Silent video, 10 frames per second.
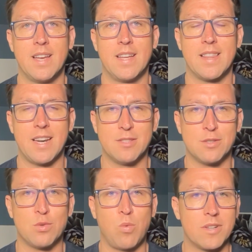That is
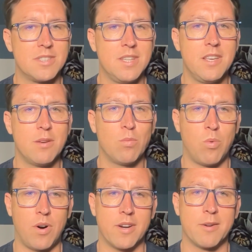
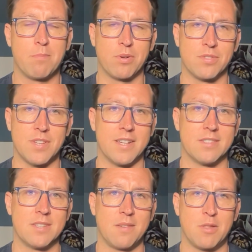
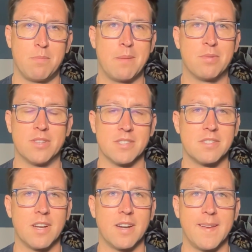21% of the people in the
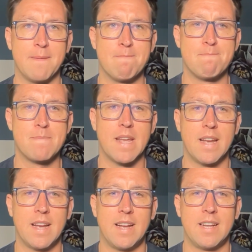study.
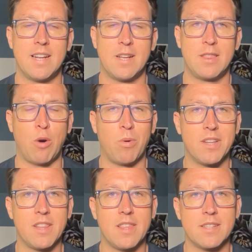Now, one of
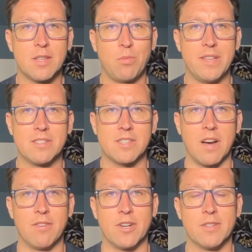the things that we
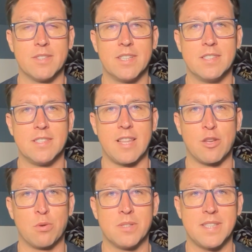discovered is that
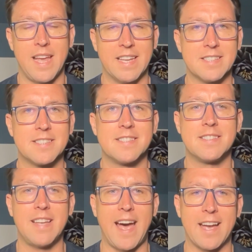there was a
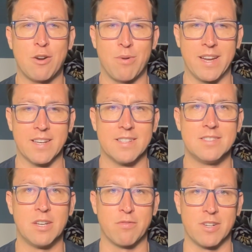staggering
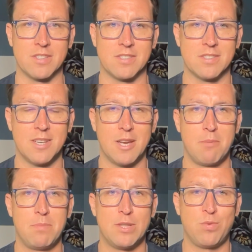difference
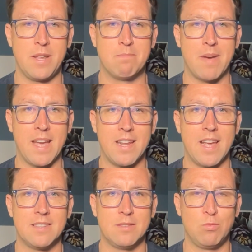between men
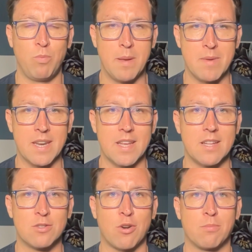and women
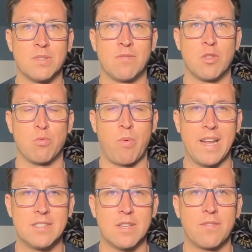in terms of the
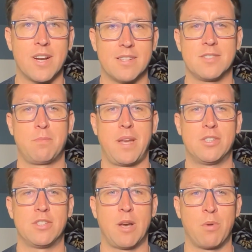rates of
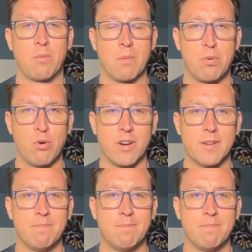constipation that were reported.